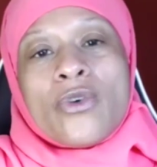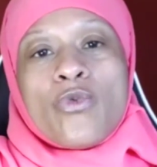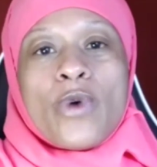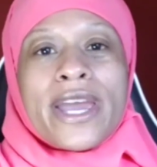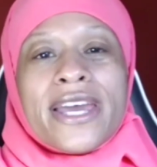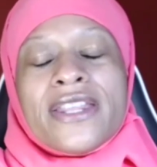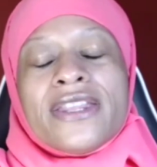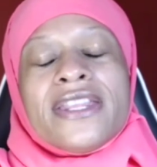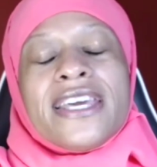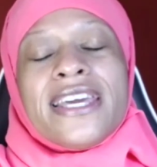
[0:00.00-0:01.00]

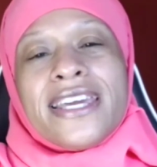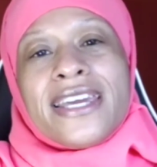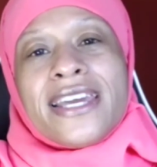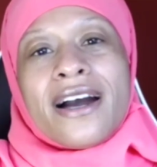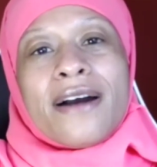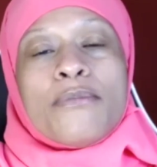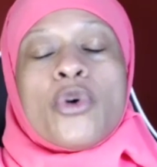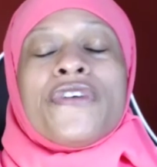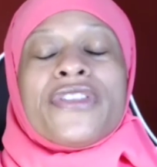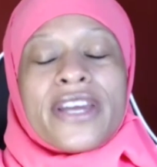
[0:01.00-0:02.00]
when the uh,
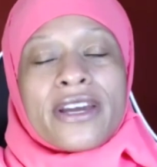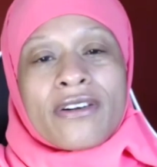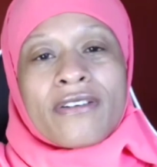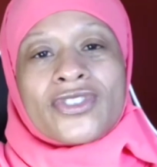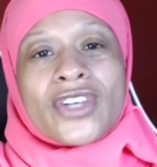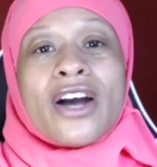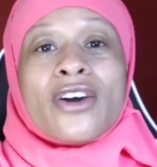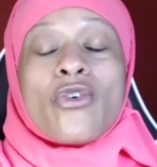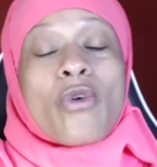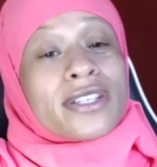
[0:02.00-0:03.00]
movie theaters
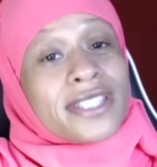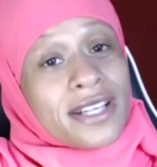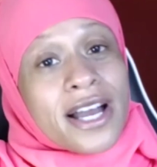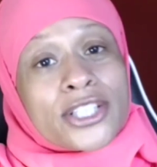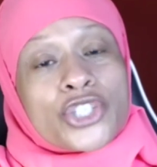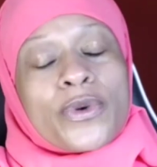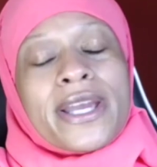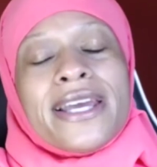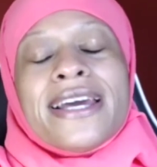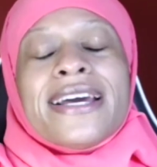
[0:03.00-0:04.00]
across the
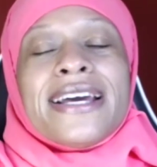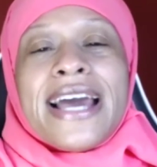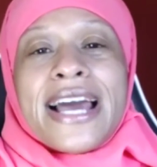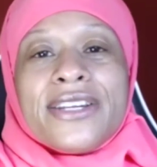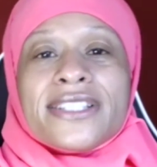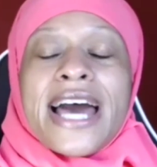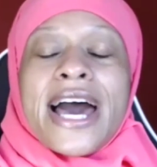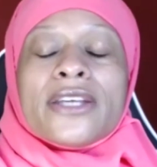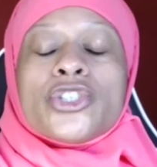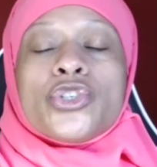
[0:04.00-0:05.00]
country had
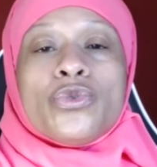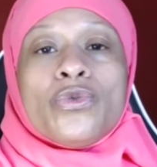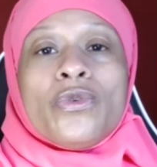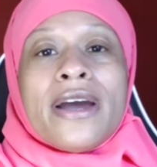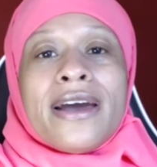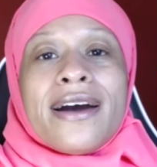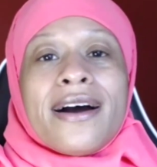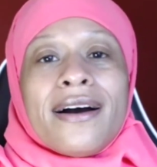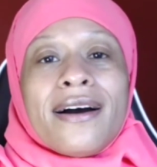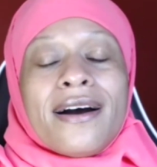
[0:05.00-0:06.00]
decided to
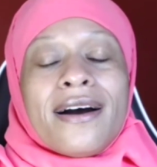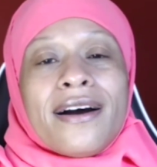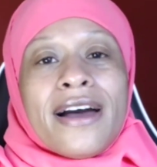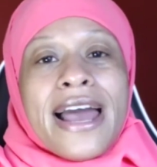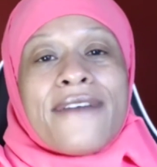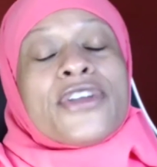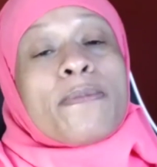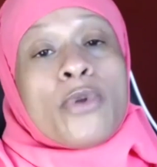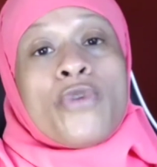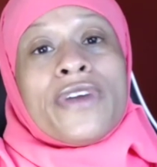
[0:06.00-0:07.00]
uh, have
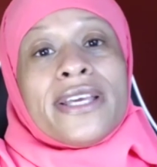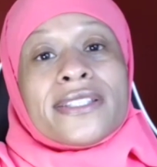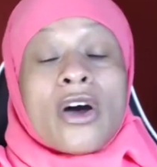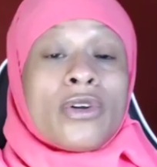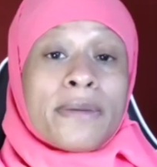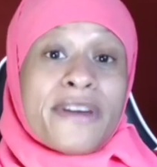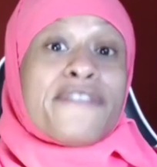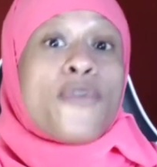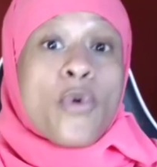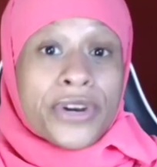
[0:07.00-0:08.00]
their movies only be
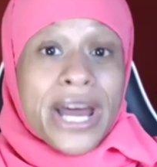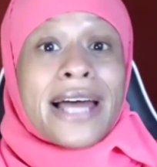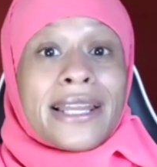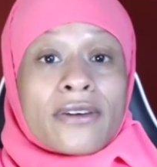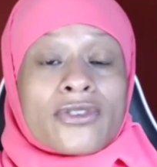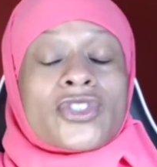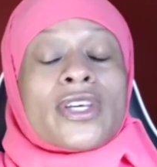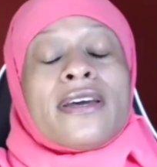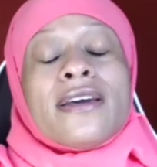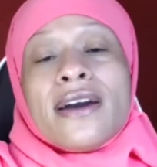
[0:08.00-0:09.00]
four dollars,